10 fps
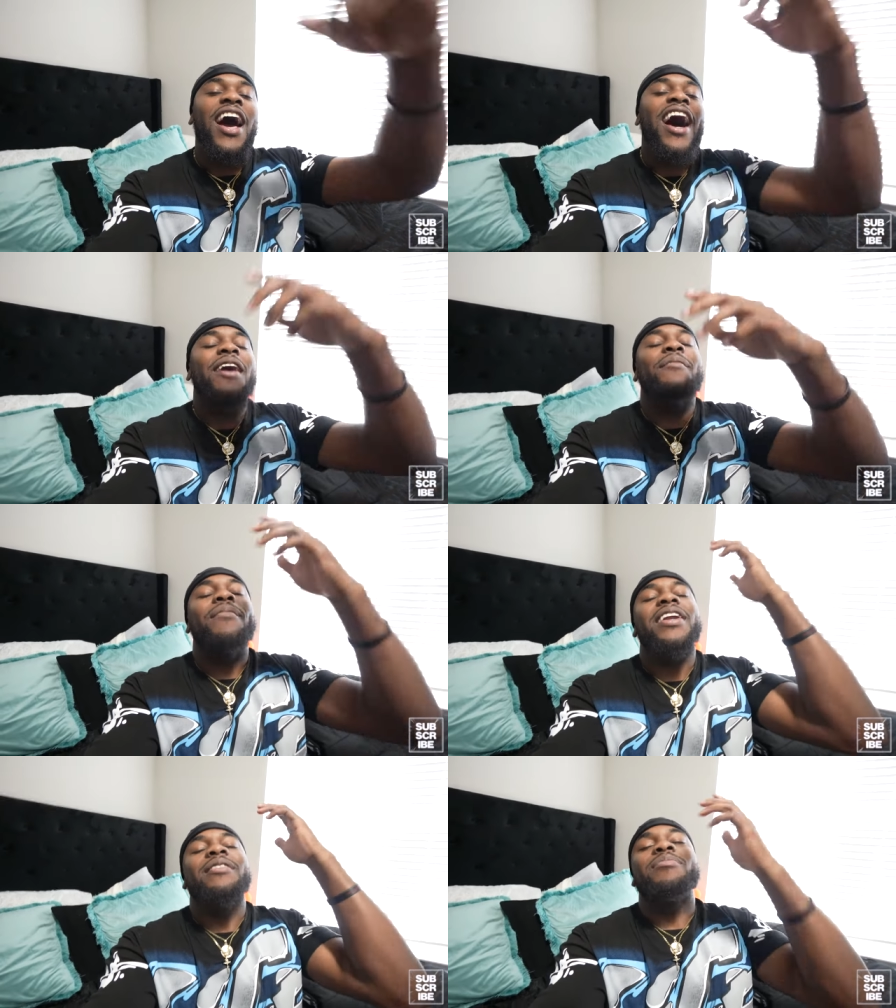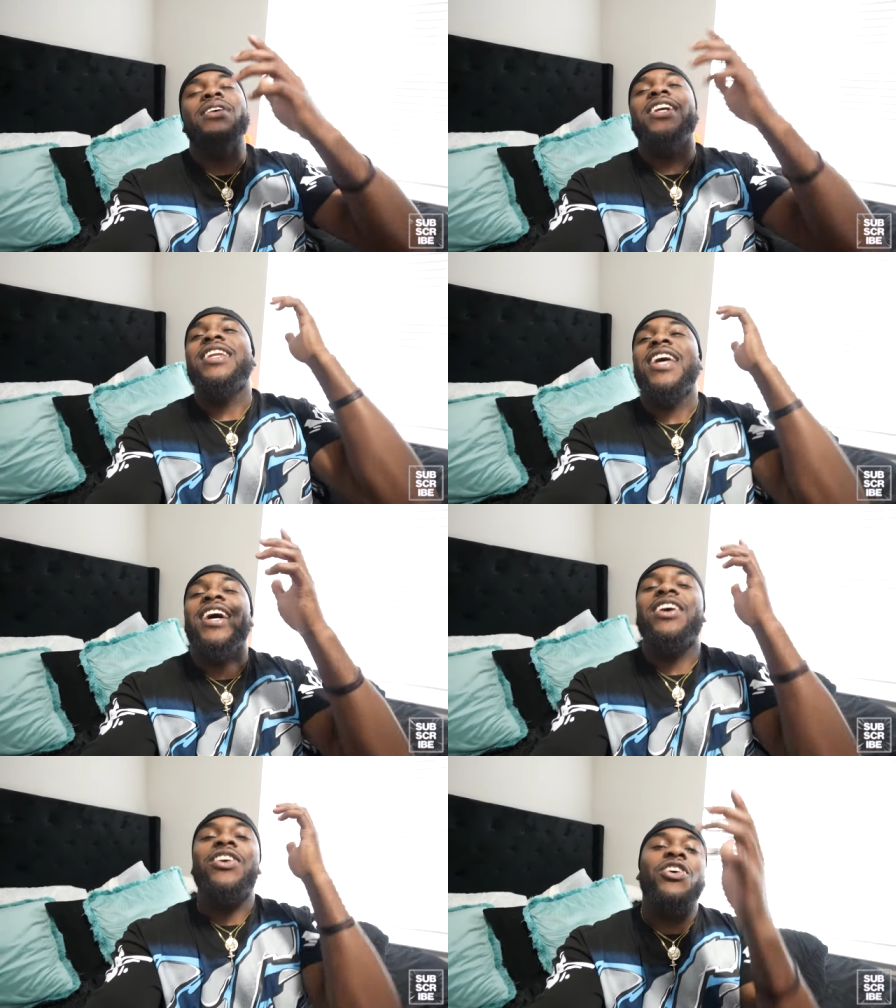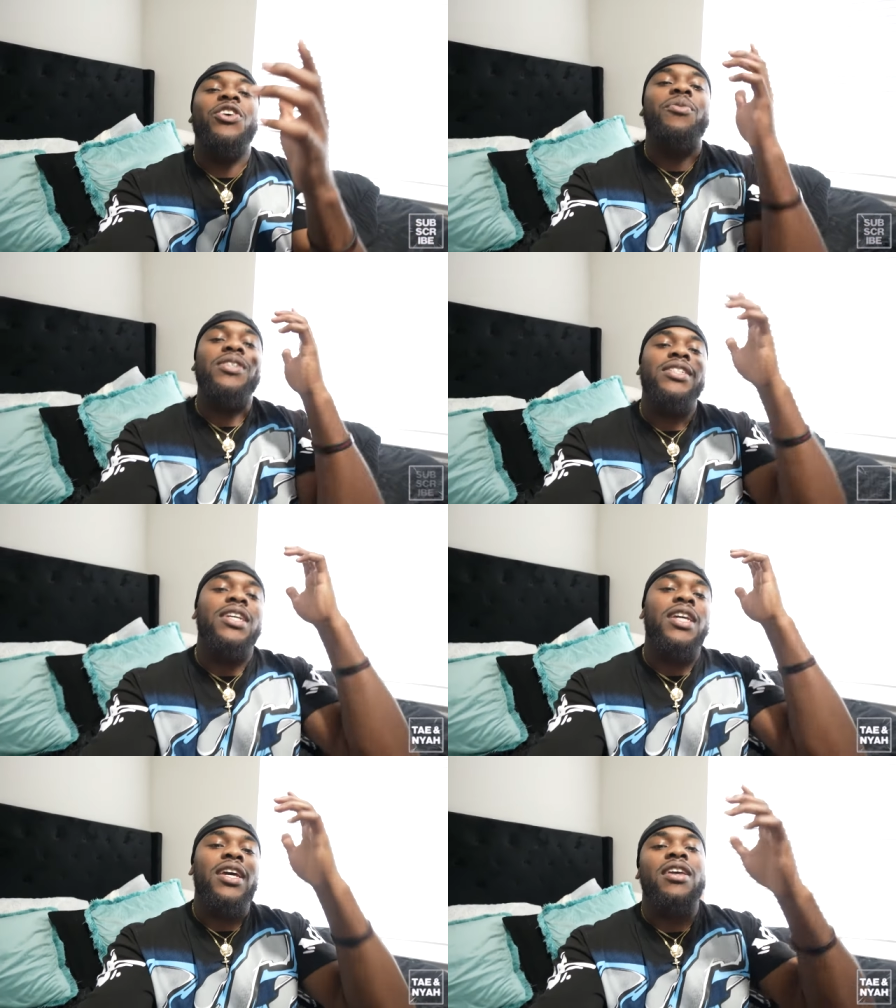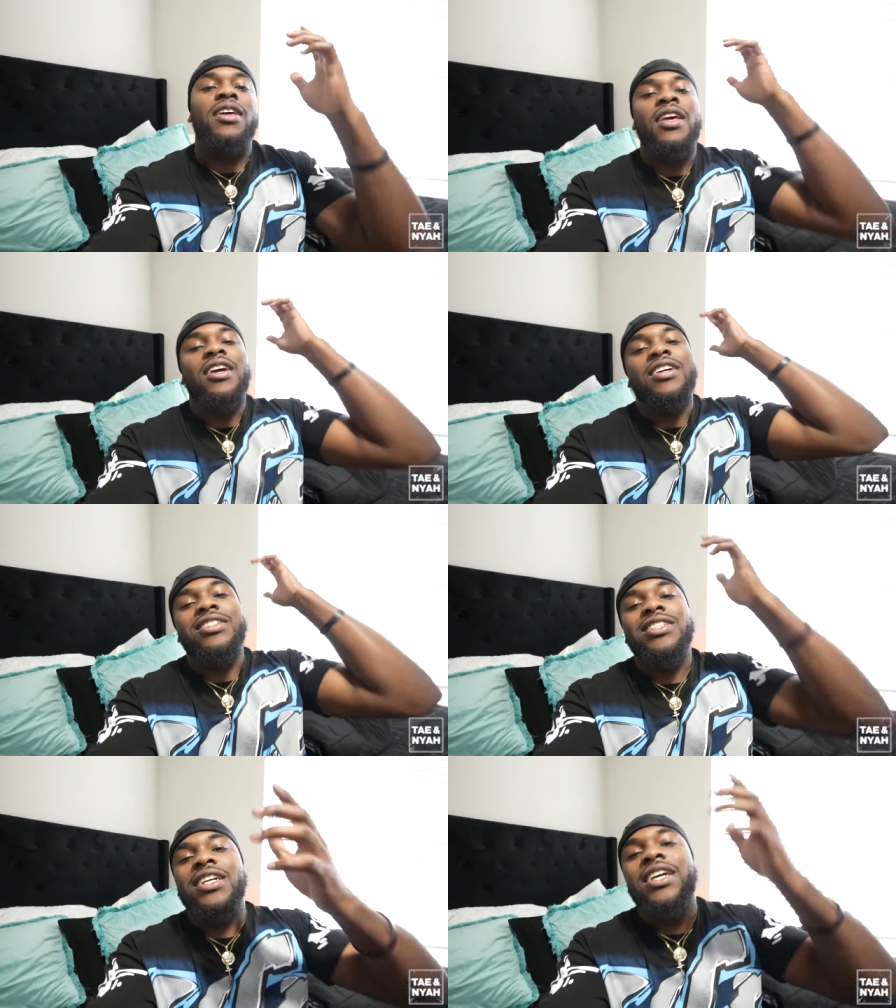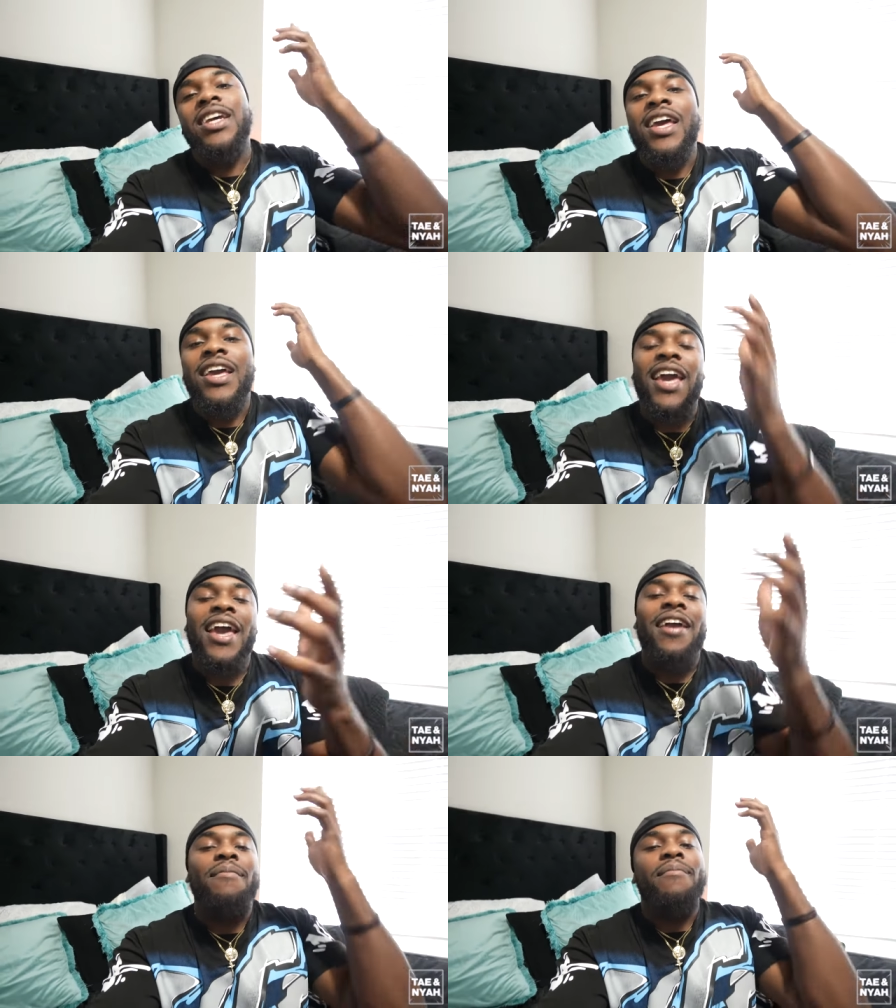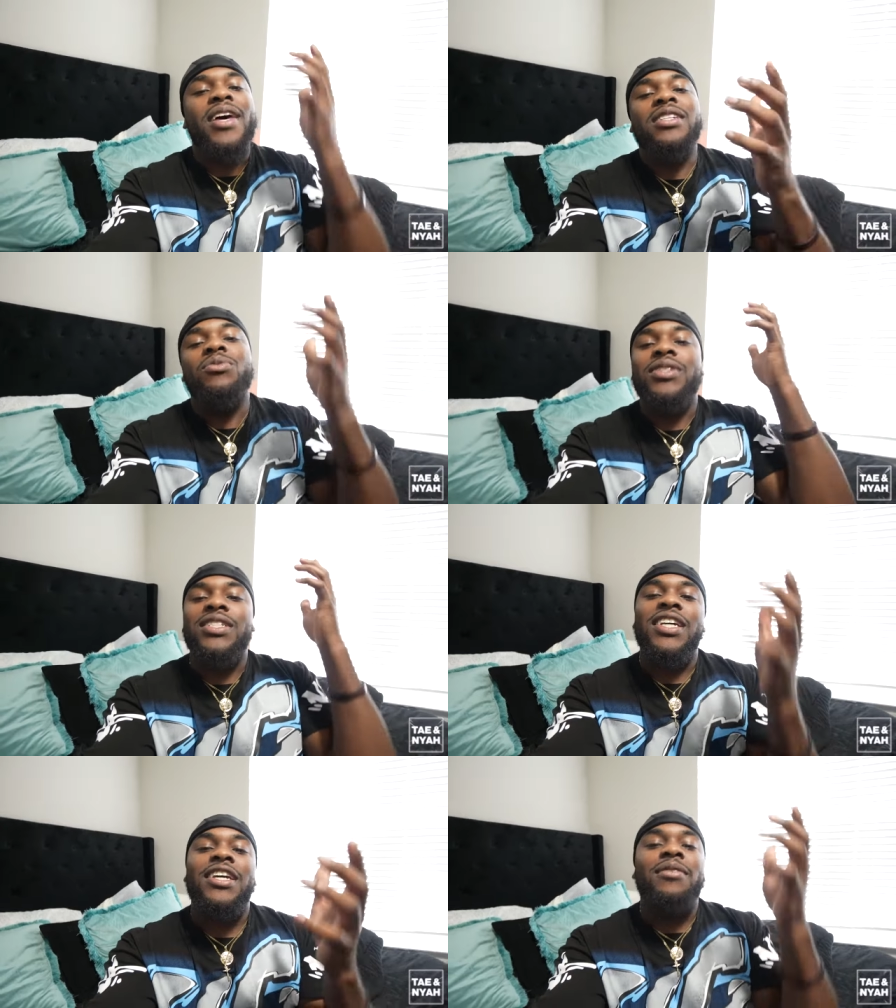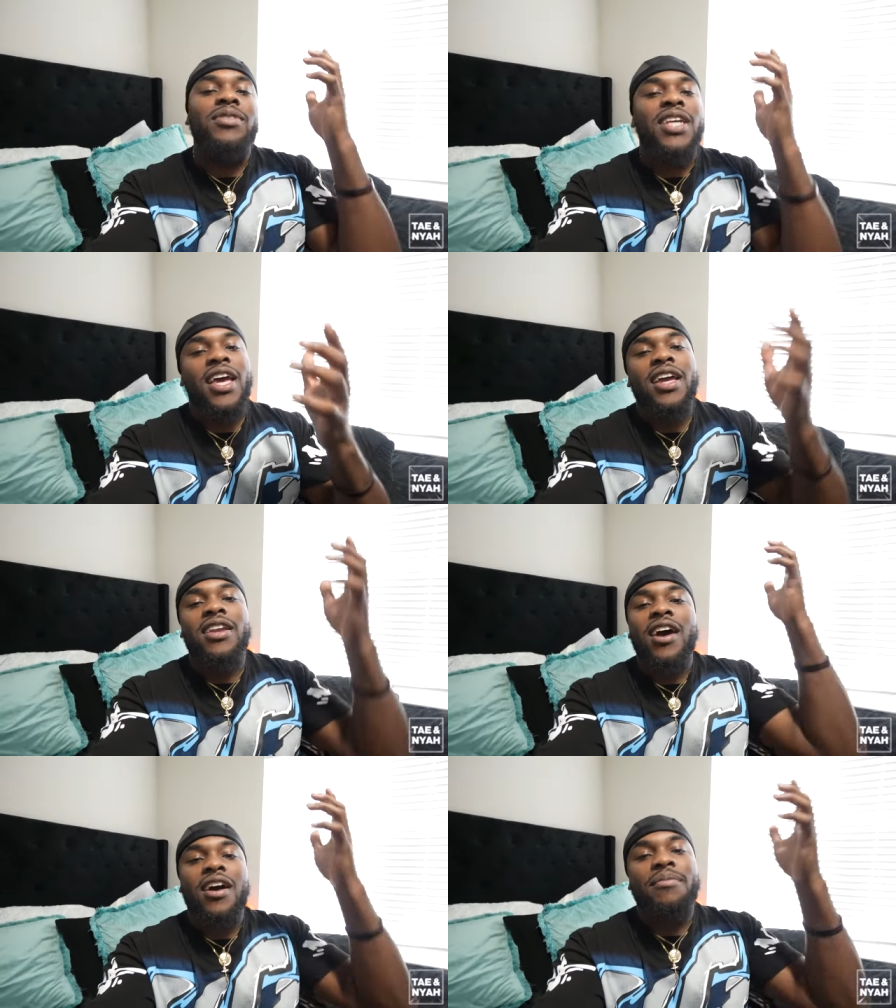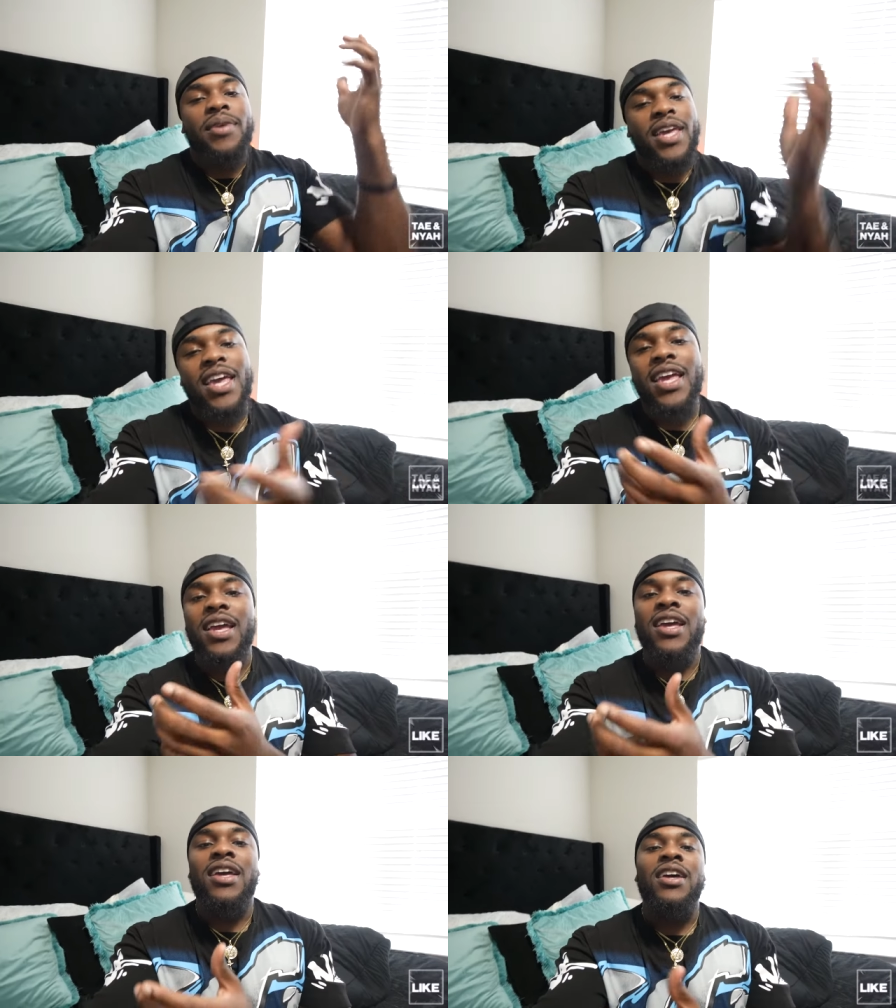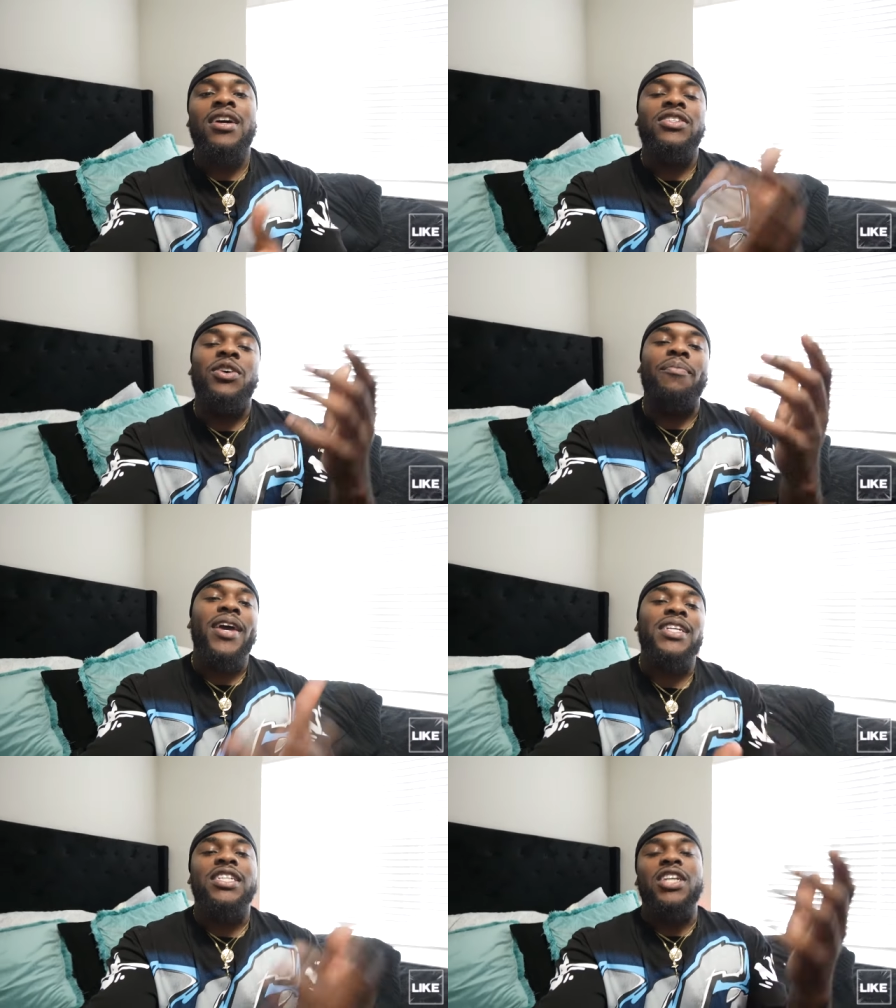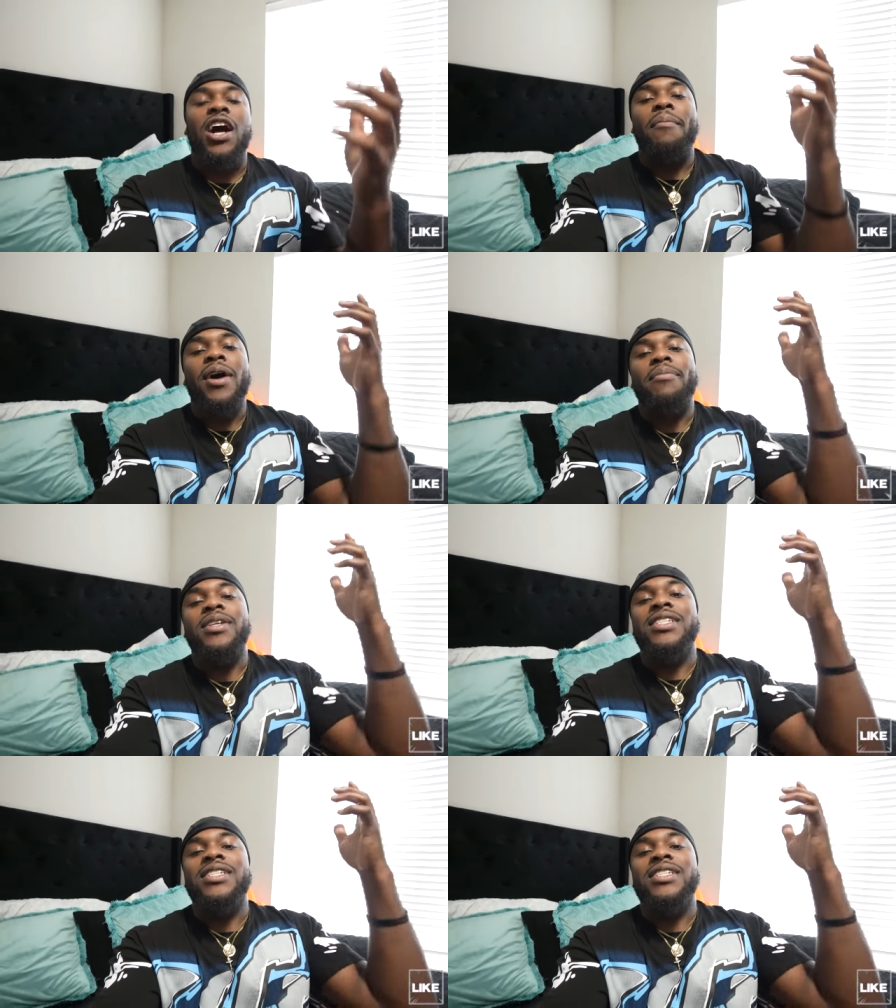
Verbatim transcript: I'm about to prank that girl once again, because she can't mess with Team Tae, you know what I mean? So basically, y'all might be